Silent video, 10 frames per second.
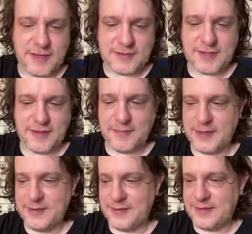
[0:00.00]
Side of the Moon,
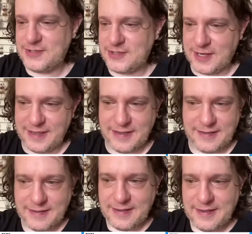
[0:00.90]
and this year
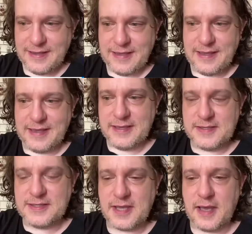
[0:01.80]
is
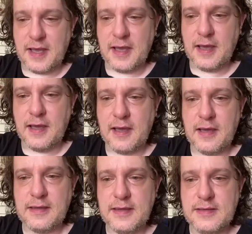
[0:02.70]
uh,
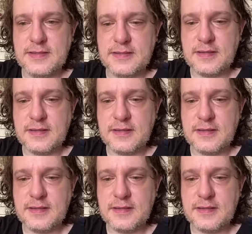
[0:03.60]
is